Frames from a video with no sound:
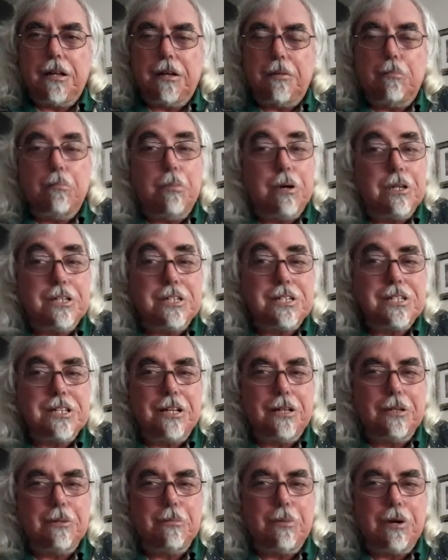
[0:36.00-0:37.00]
much
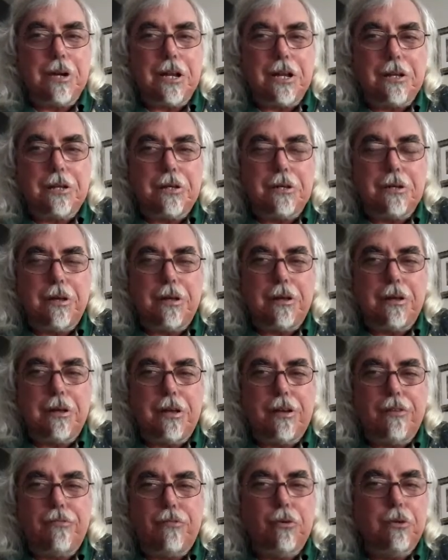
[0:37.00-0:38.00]
celebrated,
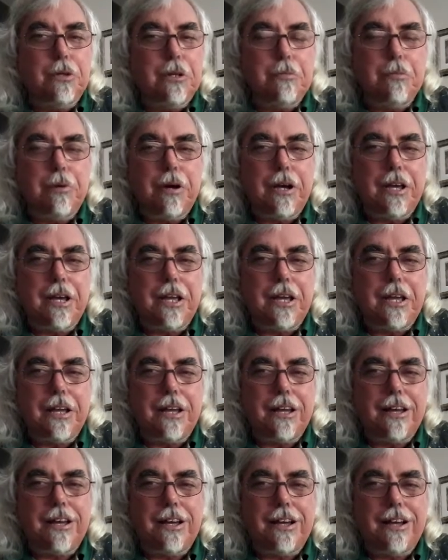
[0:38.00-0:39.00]
if only
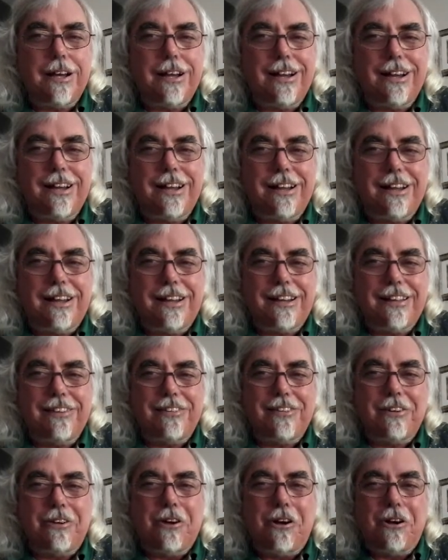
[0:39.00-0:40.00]
by
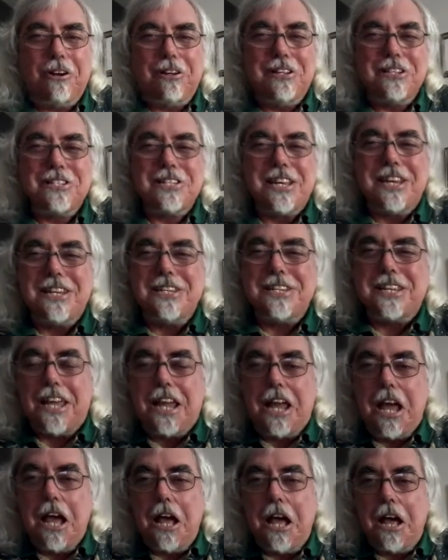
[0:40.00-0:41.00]
the
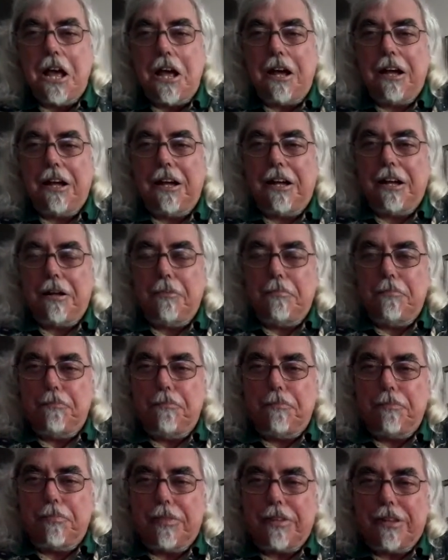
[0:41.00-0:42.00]
cognoscenti,
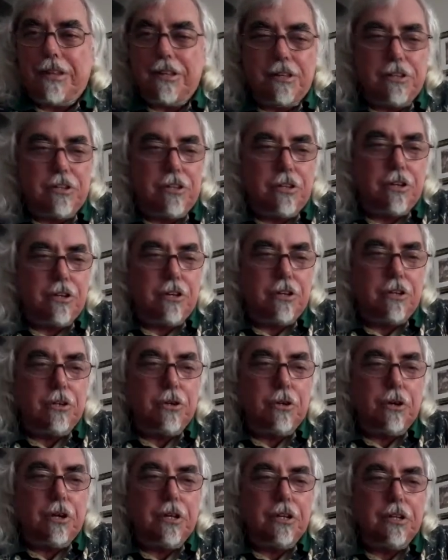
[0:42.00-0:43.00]
Jürgen
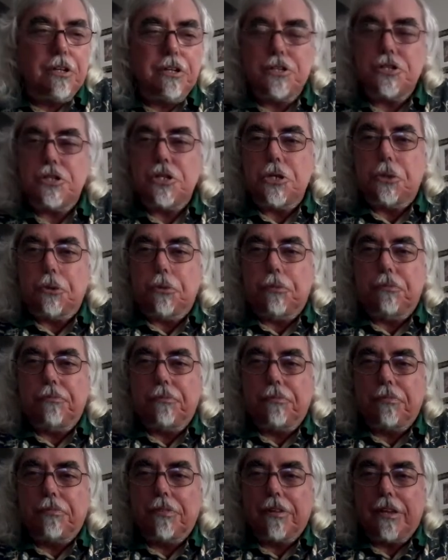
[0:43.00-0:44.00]
Zhu.
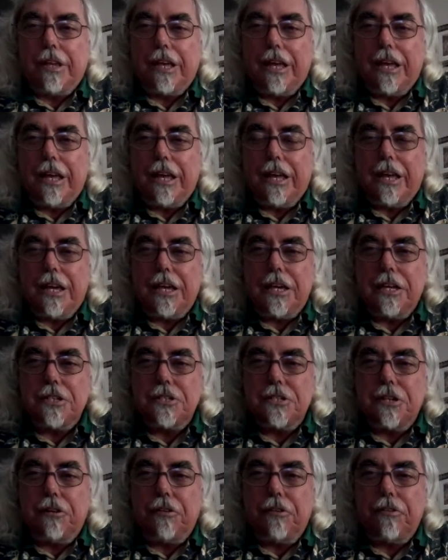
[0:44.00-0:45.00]
He has
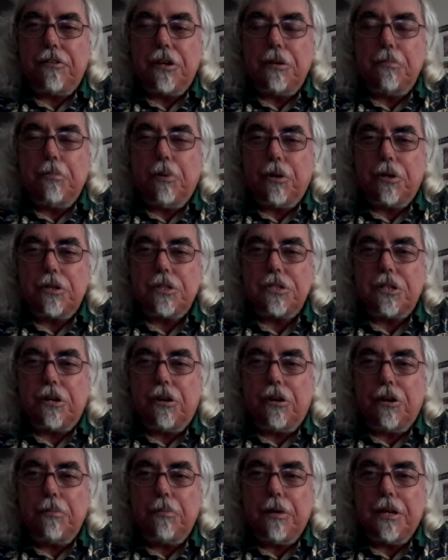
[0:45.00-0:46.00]
done 3 books
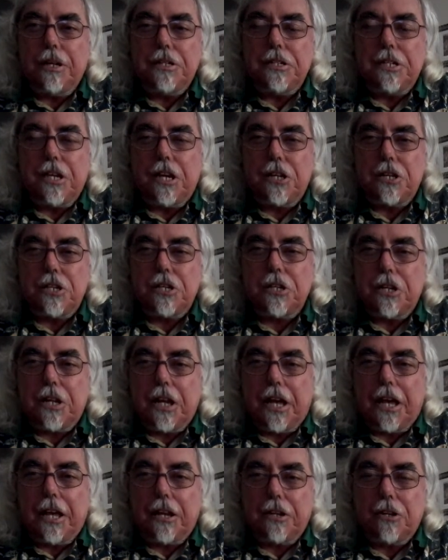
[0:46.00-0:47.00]
on meditation
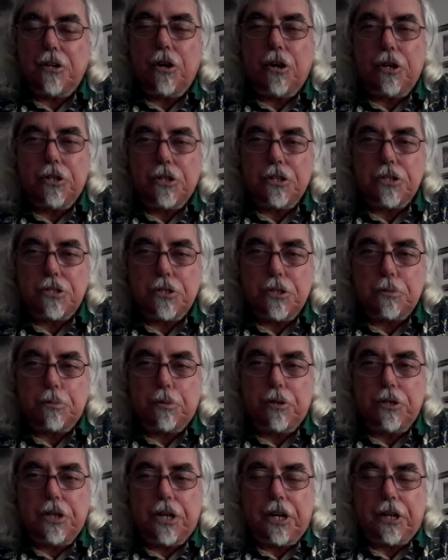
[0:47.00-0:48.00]
and consciousness
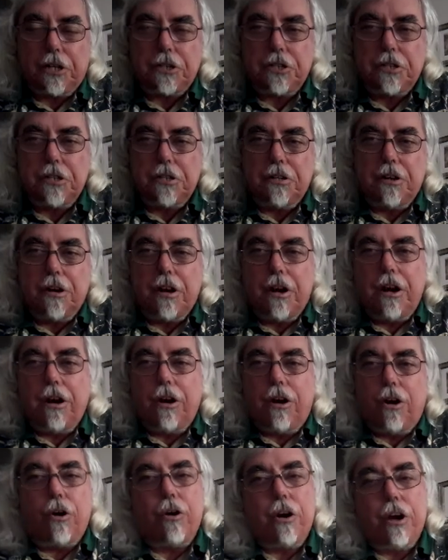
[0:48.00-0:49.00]
projection,
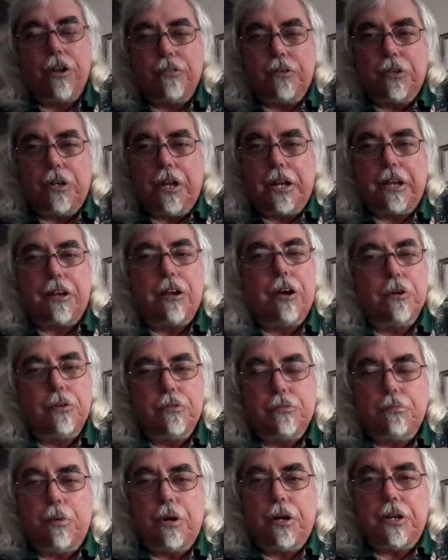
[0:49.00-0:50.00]
or if you like,
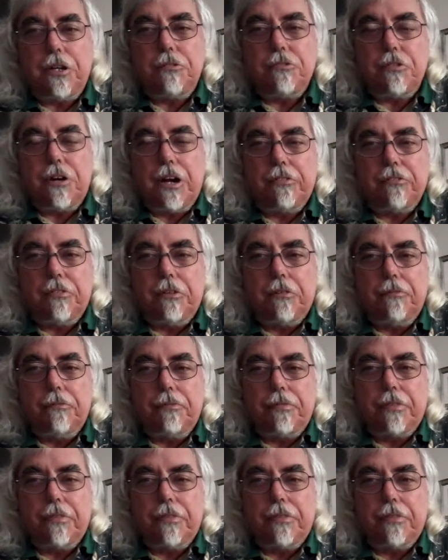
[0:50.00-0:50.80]
out-of-body travel.